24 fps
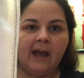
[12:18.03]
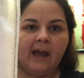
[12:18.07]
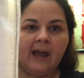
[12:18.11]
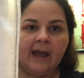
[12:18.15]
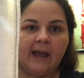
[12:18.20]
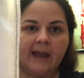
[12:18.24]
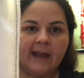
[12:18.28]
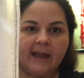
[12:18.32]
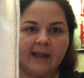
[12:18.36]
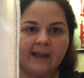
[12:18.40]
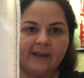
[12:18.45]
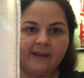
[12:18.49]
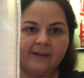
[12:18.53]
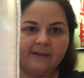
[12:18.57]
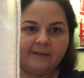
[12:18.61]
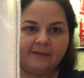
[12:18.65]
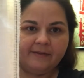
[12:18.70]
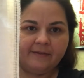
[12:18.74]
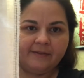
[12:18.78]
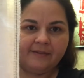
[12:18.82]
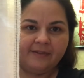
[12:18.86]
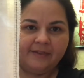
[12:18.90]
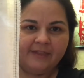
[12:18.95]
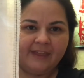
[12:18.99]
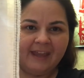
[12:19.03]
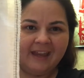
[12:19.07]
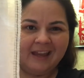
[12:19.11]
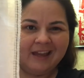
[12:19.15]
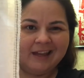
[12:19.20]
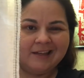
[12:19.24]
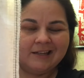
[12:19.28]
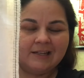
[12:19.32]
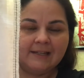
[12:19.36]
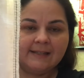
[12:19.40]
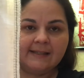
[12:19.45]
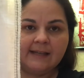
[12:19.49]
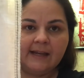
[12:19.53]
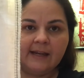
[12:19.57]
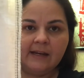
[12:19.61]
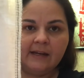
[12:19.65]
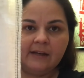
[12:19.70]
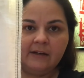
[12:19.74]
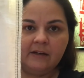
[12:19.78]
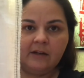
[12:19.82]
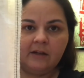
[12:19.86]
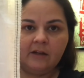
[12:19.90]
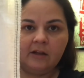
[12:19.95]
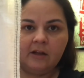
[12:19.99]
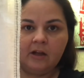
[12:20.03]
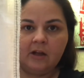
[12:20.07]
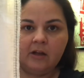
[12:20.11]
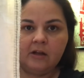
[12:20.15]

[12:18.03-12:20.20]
I think I decided